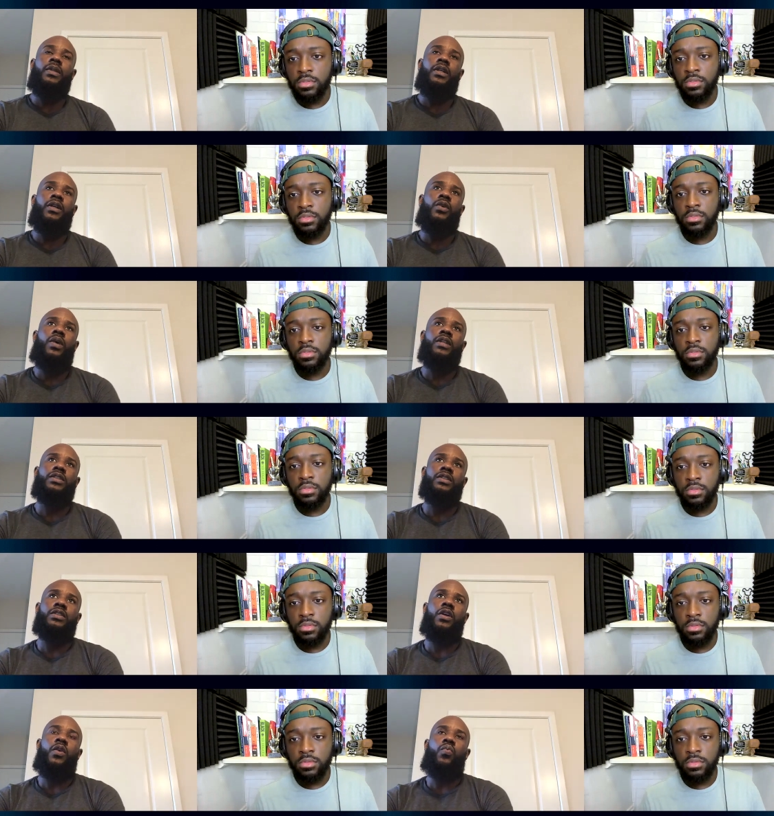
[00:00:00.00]
Speaker 1: a really good question.
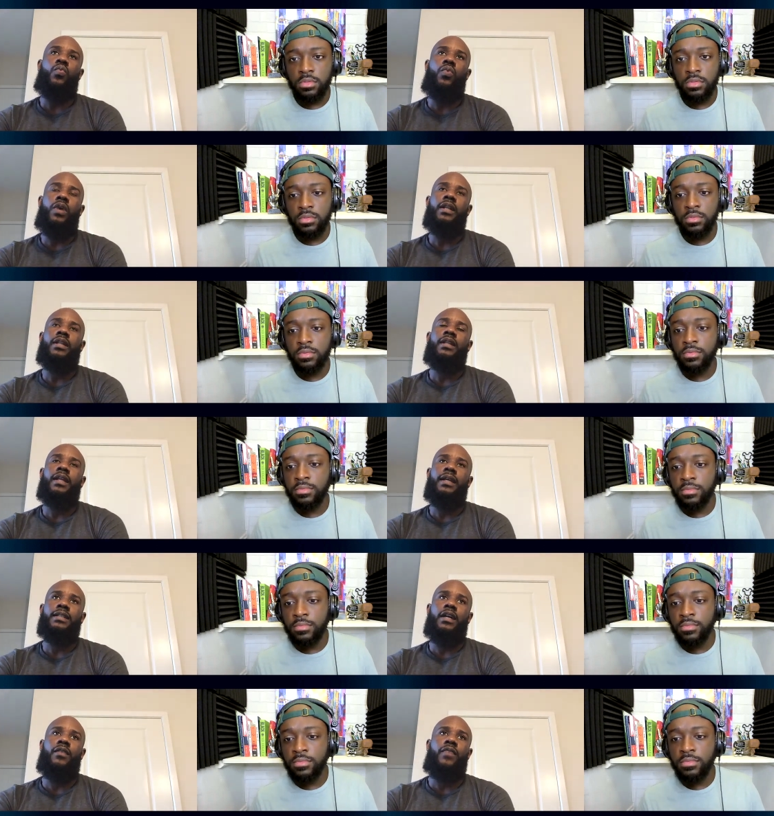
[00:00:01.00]
So one of the
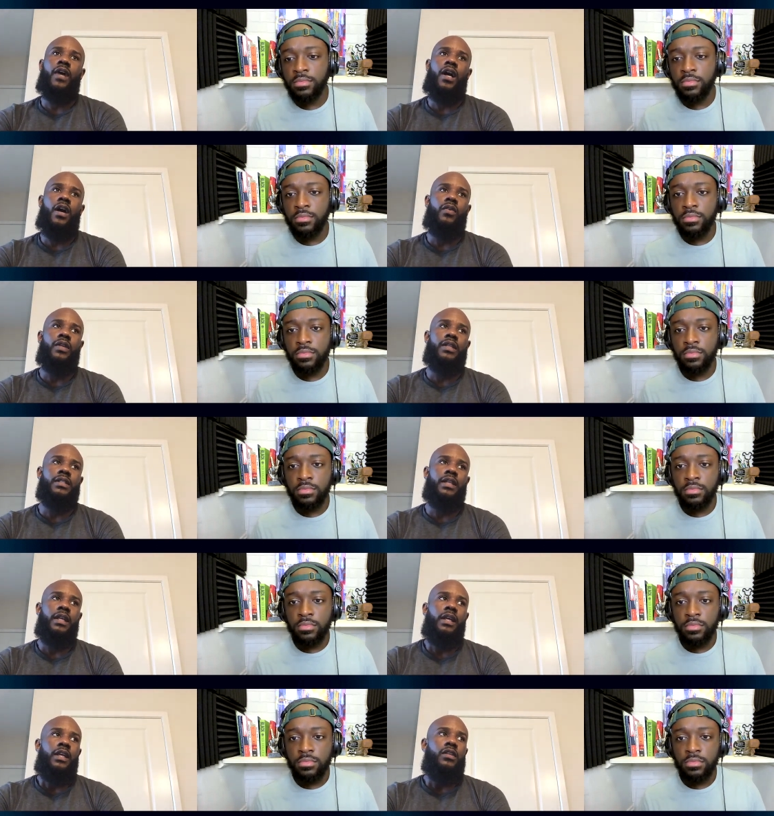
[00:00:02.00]
things I found is
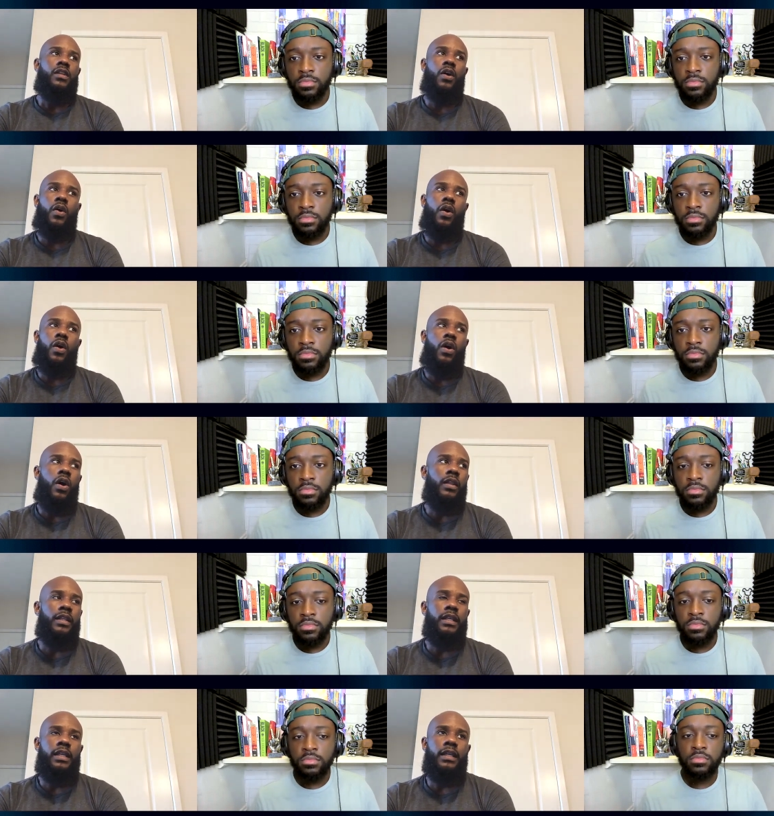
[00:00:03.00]
that, you know,
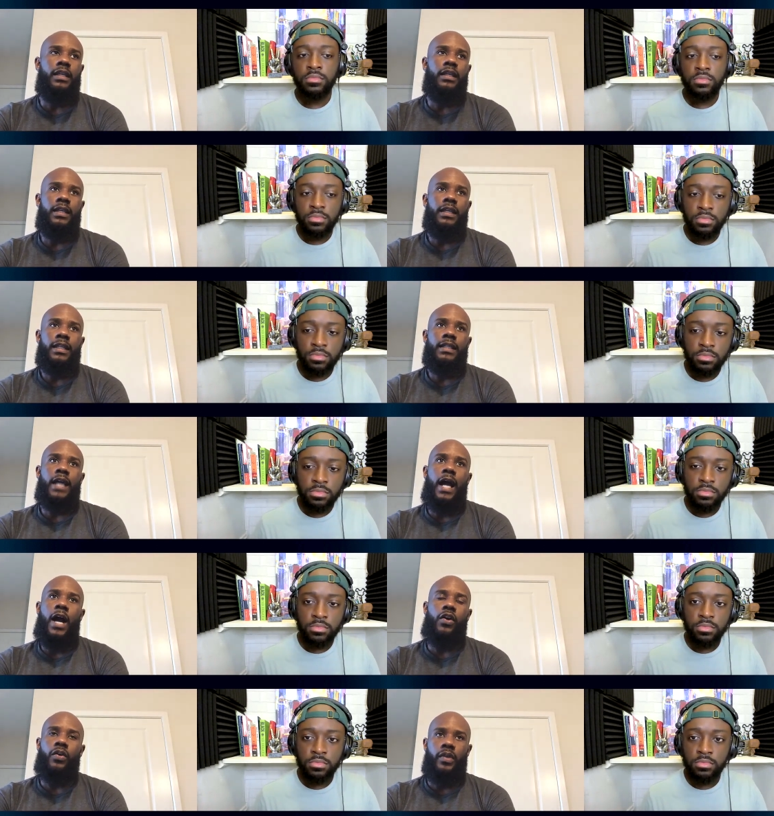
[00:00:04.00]
all the the
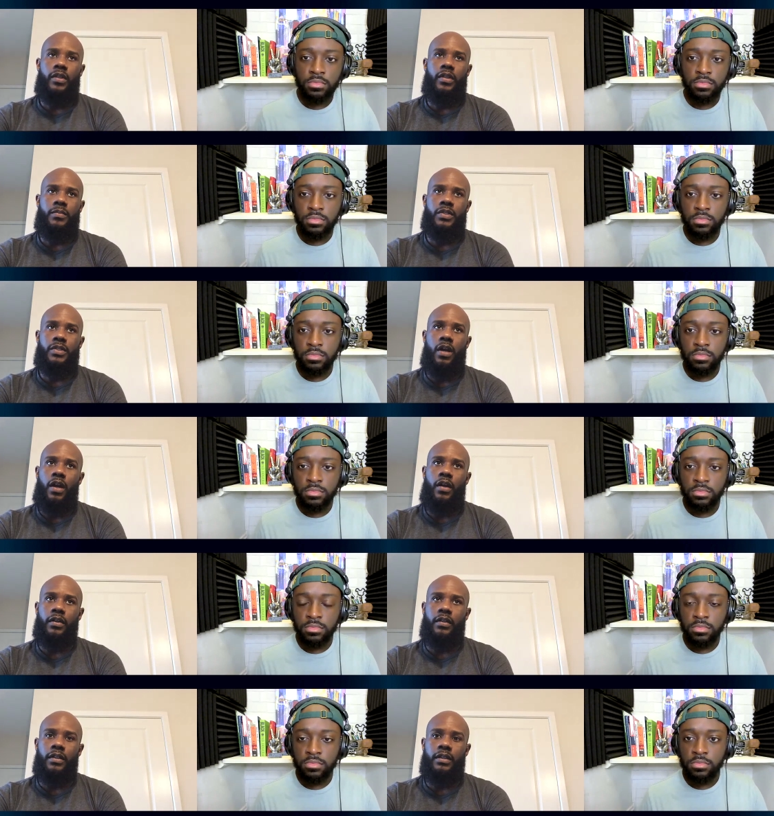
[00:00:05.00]
algorithms
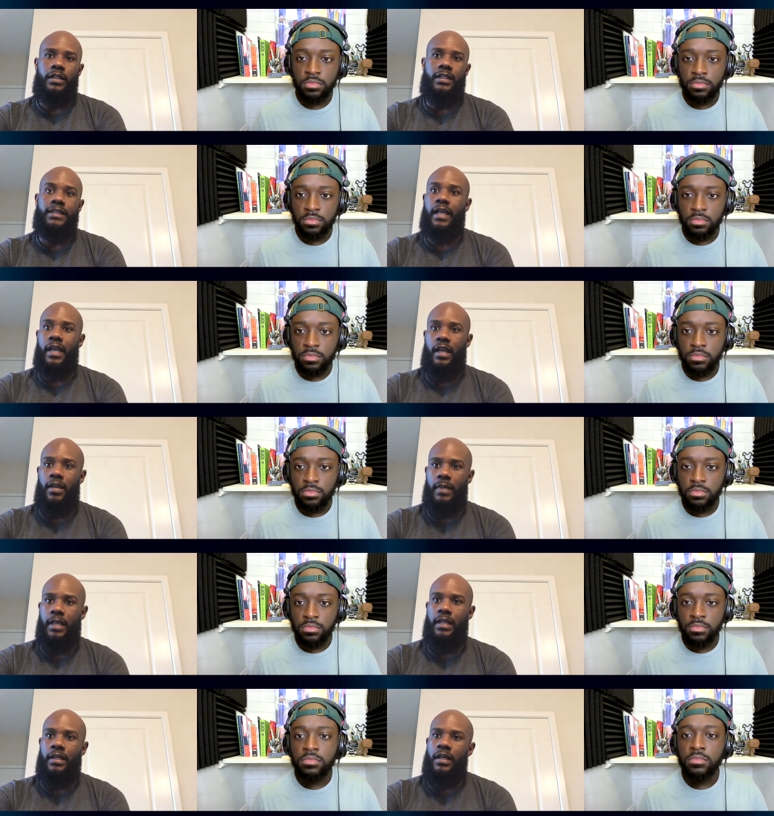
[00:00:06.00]
aren't the same.
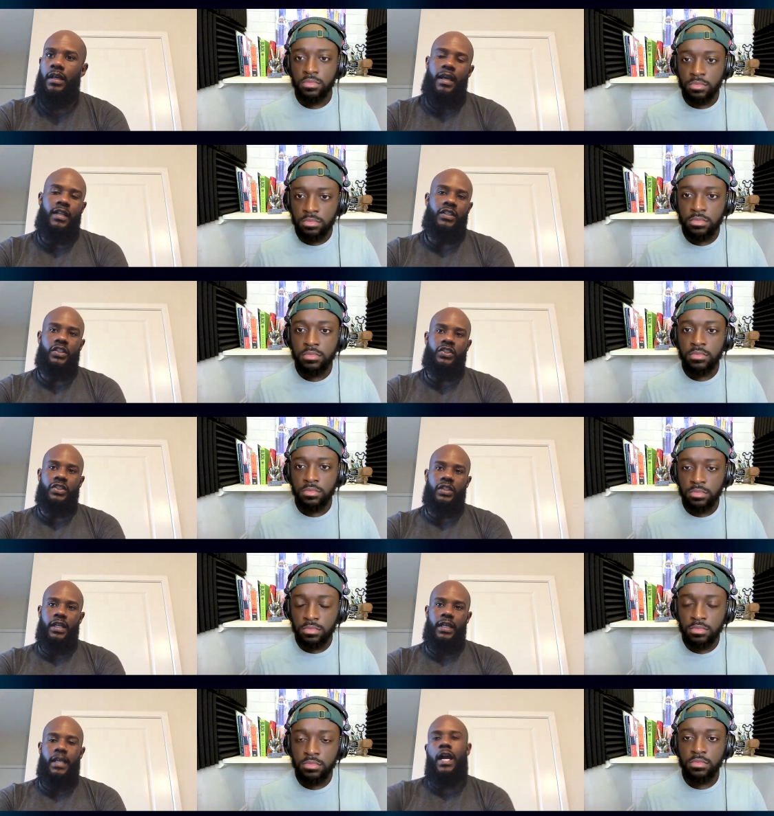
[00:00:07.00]
And, and
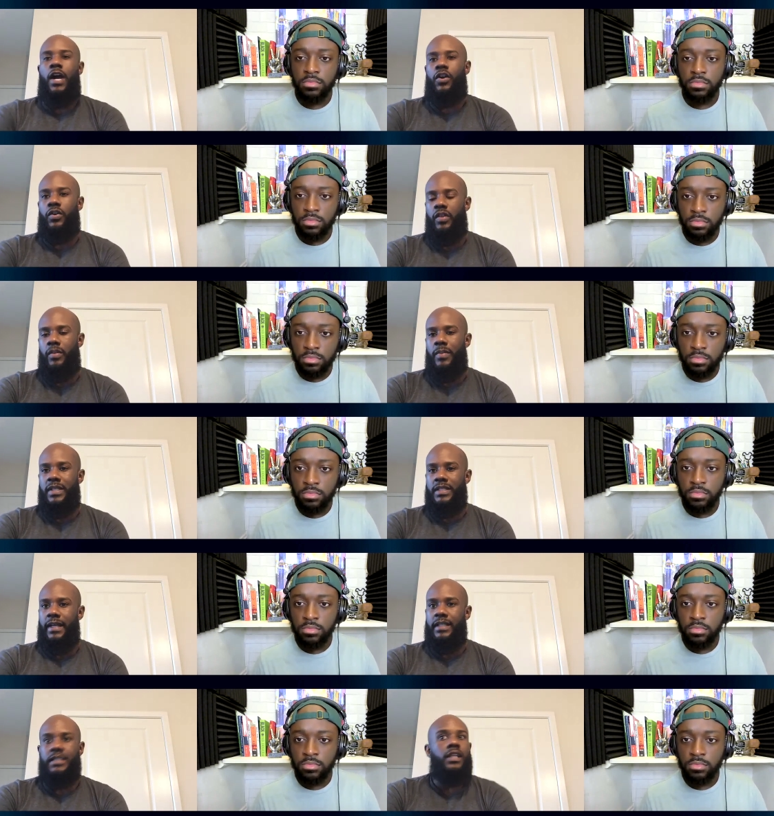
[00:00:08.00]
essentially, an algorithm is
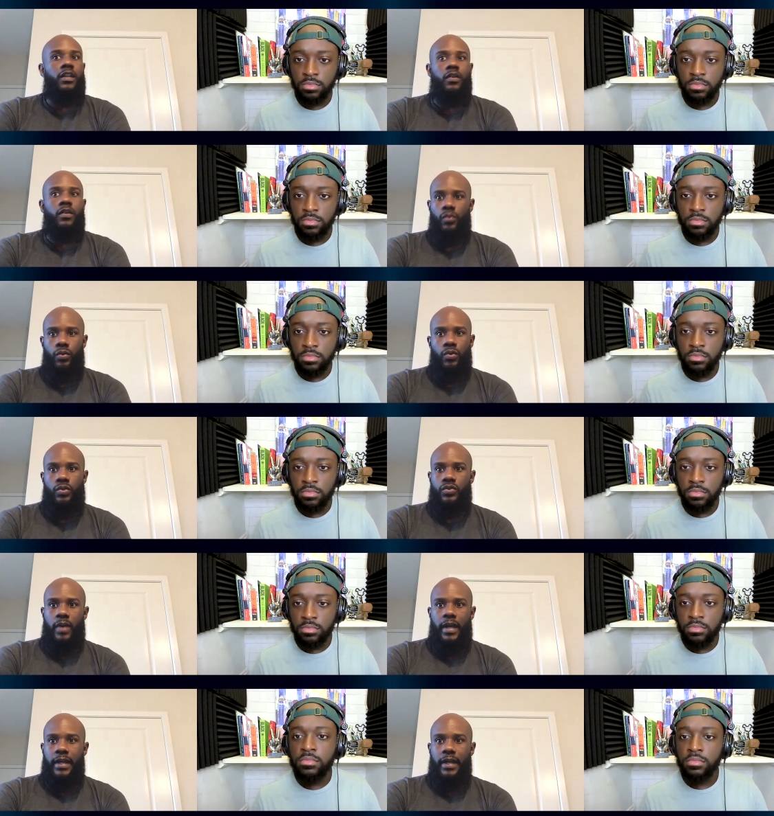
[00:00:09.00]
like a set of rules,
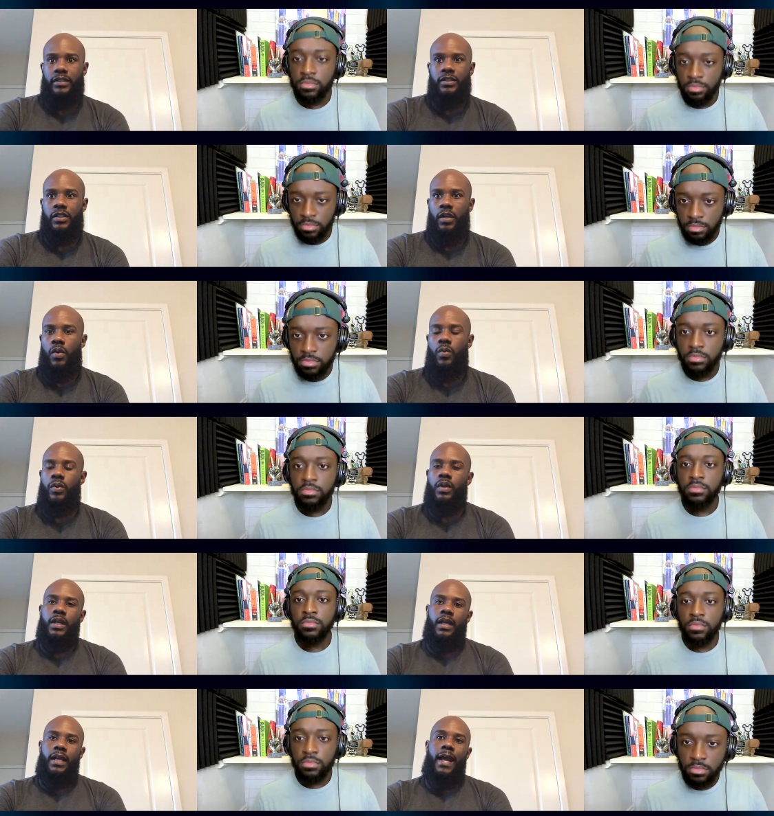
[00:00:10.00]
right? So,
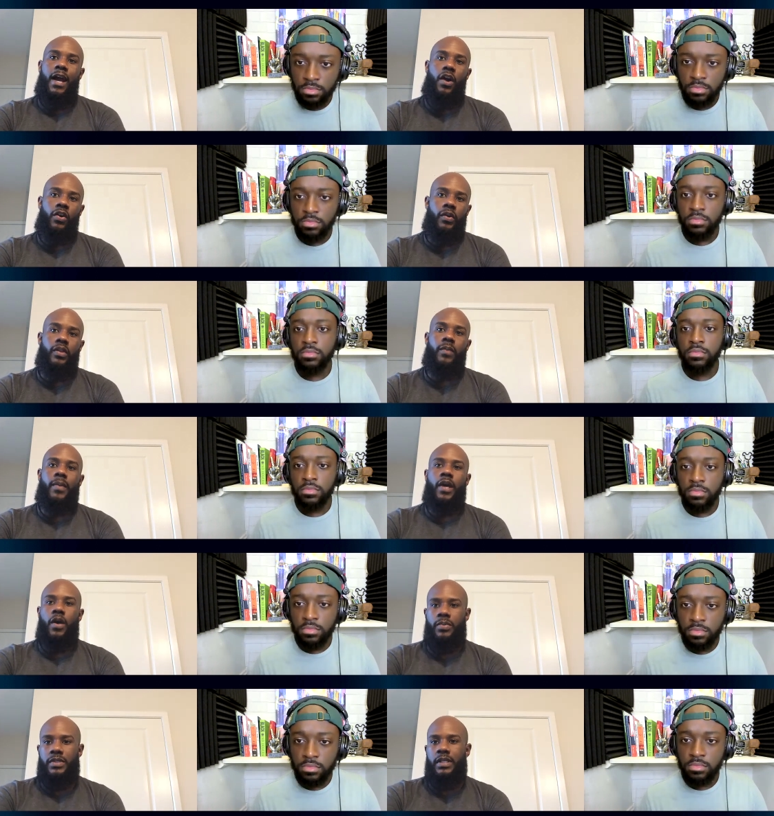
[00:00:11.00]
an algorithm
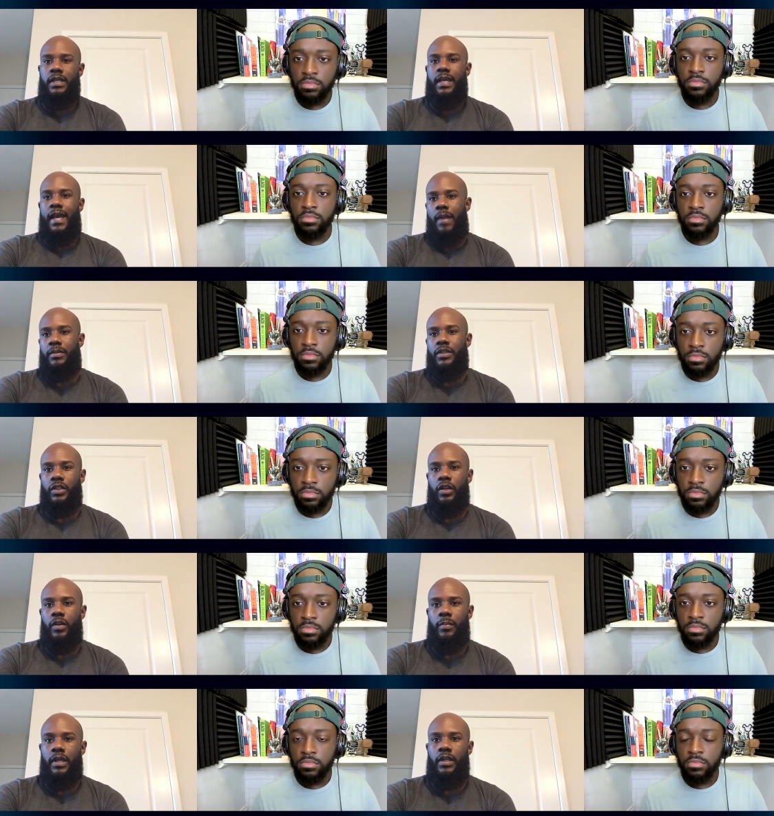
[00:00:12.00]
helps the app
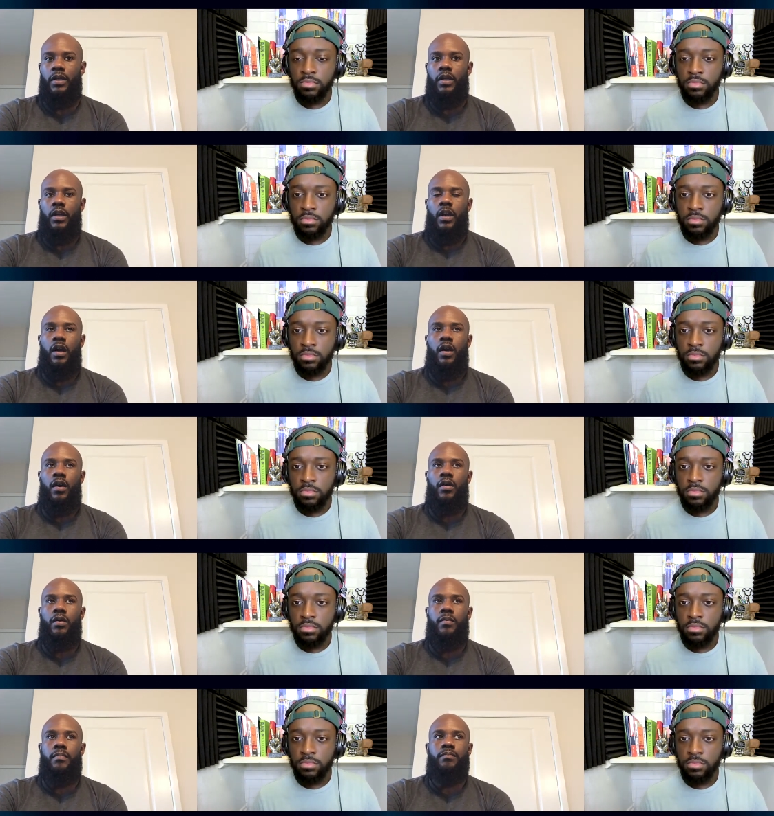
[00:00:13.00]
determine
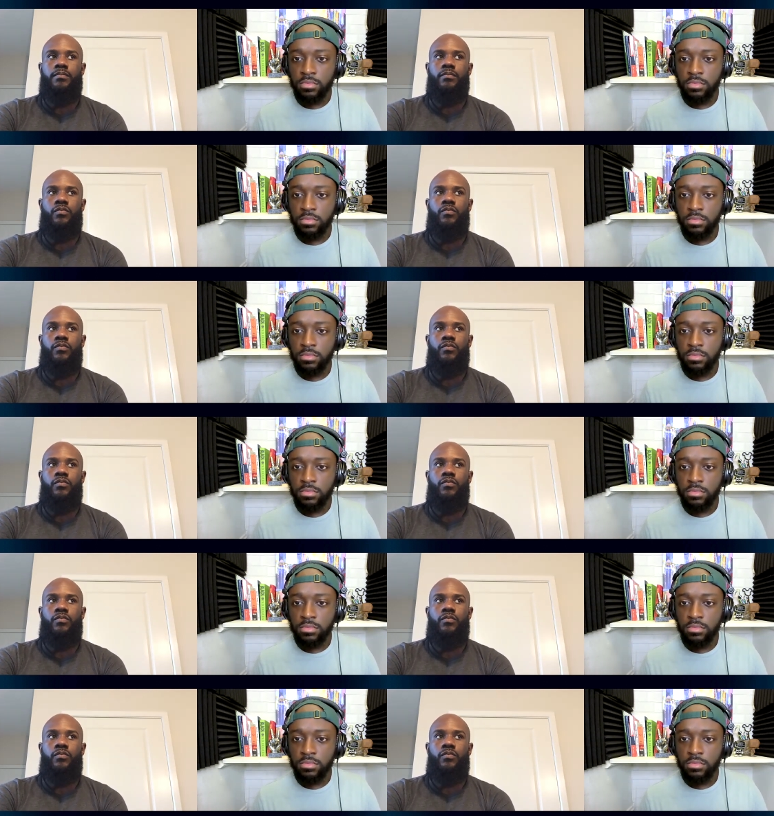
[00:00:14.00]
um,